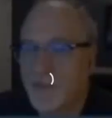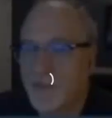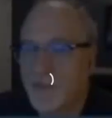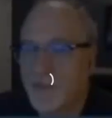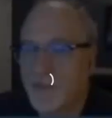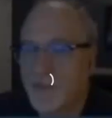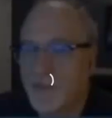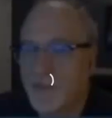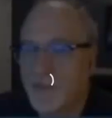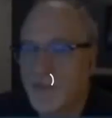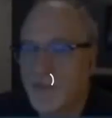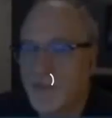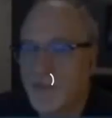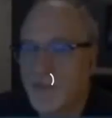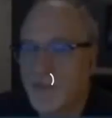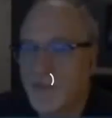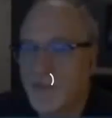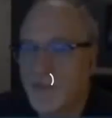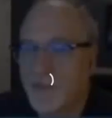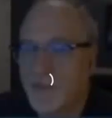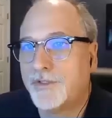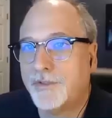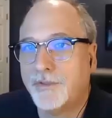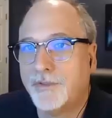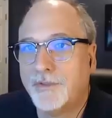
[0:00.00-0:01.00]
it
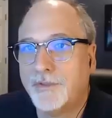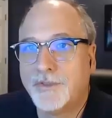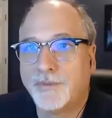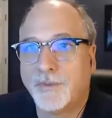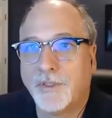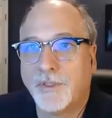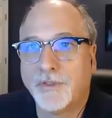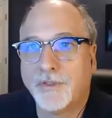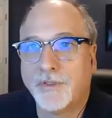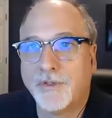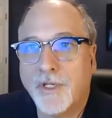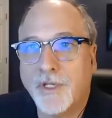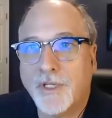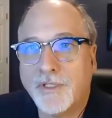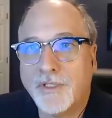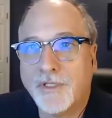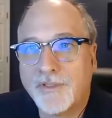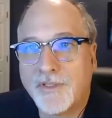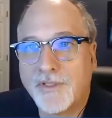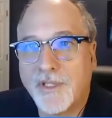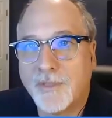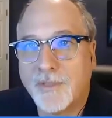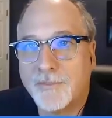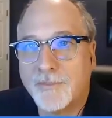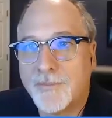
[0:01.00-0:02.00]
starts at eight. for learning
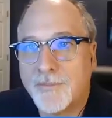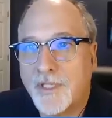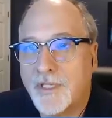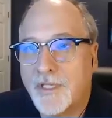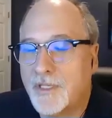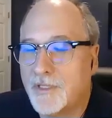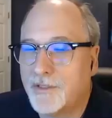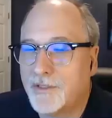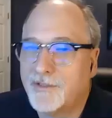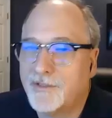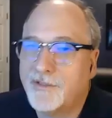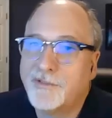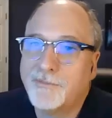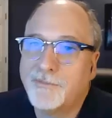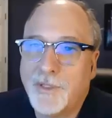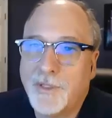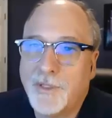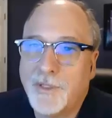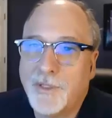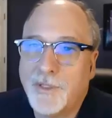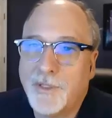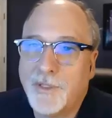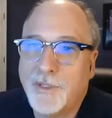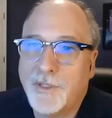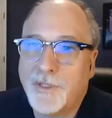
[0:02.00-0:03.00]
something. It took me
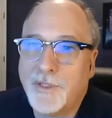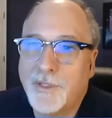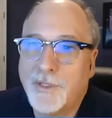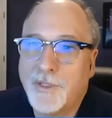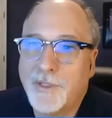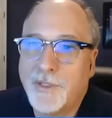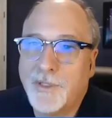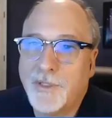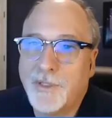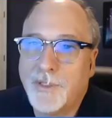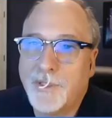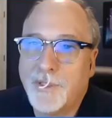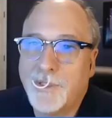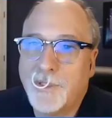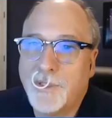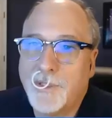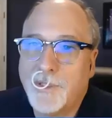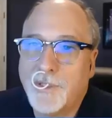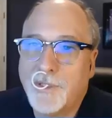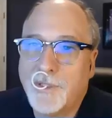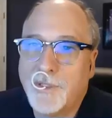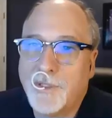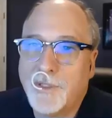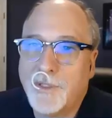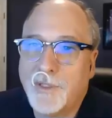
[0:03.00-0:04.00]
about. Here we go.
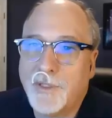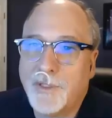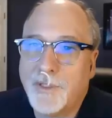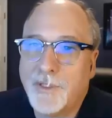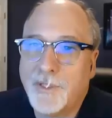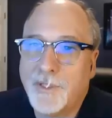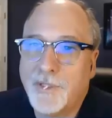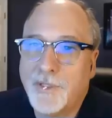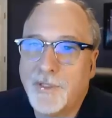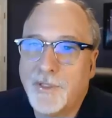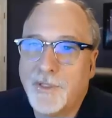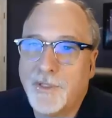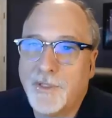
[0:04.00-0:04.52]
Perfect.